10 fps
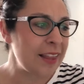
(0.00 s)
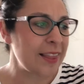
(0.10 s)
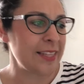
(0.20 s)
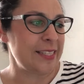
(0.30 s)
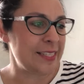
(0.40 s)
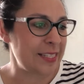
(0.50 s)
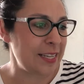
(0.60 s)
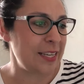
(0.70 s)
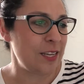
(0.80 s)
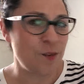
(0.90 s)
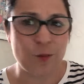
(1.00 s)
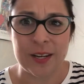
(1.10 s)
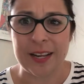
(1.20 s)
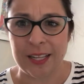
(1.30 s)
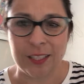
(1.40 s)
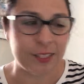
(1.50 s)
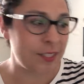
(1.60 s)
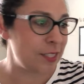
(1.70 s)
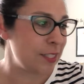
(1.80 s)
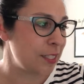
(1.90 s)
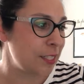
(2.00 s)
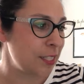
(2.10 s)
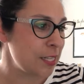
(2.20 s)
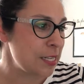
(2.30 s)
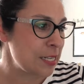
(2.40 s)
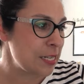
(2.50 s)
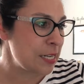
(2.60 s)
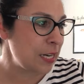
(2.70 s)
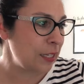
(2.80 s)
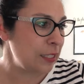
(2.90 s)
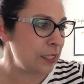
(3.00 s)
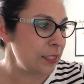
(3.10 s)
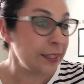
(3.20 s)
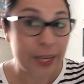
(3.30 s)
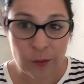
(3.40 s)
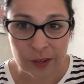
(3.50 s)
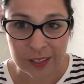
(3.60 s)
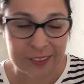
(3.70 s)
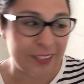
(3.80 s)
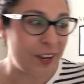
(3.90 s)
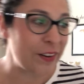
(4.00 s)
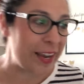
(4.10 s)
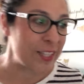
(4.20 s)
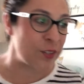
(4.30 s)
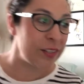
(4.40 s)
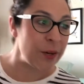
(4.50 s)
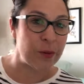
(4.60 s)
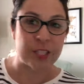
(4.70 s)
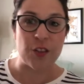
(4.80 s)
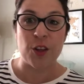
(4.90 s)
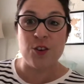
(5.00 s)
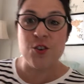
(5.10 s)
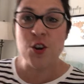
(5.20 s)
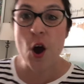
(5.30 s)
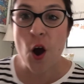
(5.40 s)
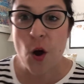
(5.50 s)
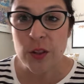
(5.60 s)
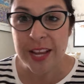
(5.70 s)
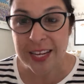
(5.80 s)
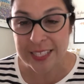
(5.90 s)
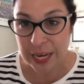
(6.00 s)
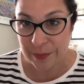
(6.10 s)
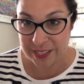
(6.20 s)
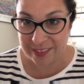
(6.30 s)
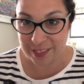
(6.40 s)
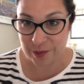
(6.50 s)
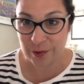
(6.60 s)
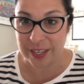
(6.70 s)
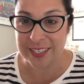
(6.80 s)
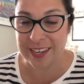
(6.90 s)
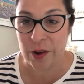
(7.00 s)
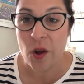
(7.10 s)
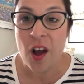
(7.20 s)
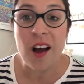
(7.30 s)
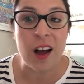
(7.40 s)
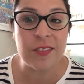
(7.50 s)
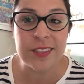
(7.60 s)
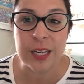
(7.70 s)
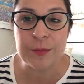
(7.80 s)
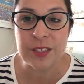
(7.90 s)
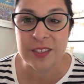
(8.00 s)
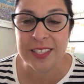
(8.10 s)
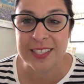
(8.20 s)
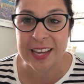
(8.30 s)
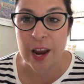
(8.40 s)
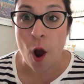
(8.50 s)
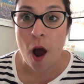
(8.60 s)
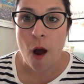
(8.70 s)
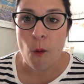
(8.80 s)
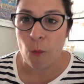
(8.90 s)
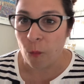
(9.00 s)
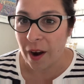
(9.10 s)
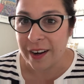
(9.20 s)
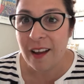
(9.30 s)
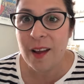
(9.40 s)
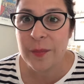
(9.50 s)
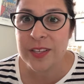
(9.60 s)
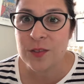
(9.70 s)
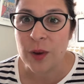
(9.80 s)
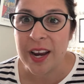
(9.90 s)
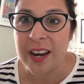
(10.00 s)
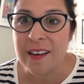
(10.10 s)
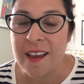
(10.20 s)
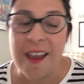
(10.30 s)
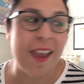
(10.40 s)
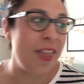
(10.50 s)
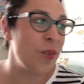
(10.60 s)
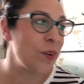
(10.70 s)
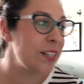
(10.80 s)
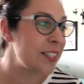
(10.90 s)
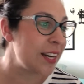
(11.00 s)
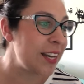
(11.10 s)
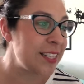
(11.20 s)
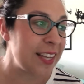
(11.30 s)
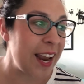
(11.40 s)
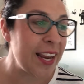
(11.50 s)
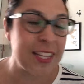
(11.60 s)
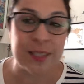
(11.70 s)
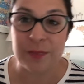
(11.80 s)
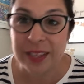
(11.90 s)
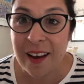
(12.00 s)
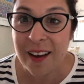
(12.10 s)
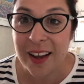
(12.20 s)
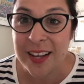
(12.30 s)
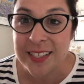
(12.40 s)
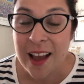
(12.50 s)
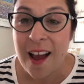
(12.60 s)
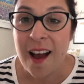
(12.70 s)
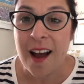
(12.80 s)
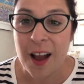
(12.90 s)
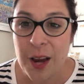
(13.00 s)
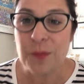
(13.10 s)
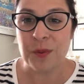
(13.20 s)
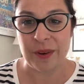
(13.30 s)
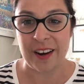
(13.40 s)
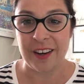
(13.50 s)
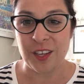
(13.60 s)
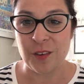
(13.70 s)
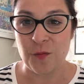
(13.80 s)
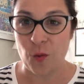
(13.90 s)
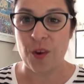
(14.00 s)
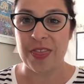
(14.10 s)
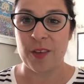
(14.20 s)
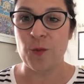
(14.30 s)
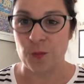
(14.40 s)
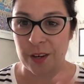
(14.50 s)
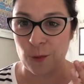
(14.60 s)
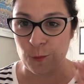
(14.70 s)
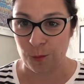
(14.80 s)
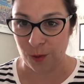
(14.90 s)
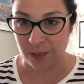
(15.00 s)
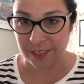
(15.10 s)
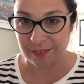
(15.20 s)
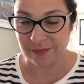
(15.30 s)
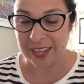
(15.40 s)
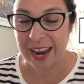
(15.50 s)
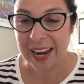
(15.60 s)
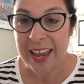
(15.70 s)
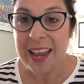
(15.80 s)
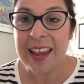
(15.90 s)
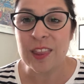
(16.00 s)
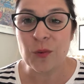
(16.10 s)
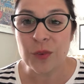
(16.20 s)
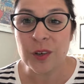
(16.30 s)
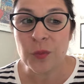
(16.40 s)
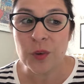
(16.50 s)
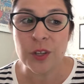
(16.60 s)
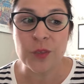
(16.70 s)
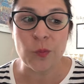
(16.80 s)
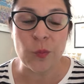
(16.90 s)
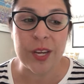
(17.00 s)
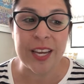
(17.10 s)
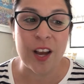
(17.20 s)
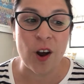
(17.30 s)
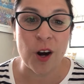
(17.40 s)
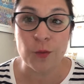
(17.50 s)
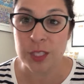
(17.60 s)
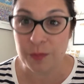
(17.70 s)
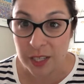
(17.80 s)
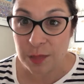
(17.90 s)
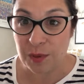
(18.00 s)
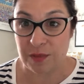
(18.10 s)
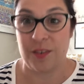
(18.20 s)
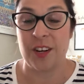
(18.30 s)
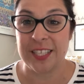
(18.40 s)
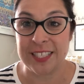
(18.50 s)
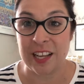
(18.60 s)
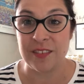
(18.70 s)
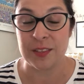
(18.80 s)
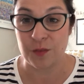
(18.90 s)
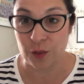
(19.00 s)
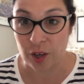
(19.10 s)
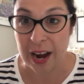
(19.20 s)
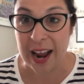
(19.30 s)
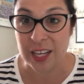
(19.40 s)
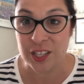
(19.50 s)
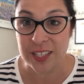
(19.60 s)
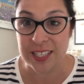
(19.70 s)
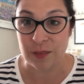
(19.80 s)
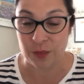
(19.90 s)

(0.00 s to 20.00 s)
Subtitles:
Let's see what else. Late work. Okay, so late work. So there are no late assignments in this course. Now, oftentimes students say, why not, Miss White? And the reason I say is because I'm preparing you for the real world, okay? In the real world, we are responsible for ourselves and for our actions.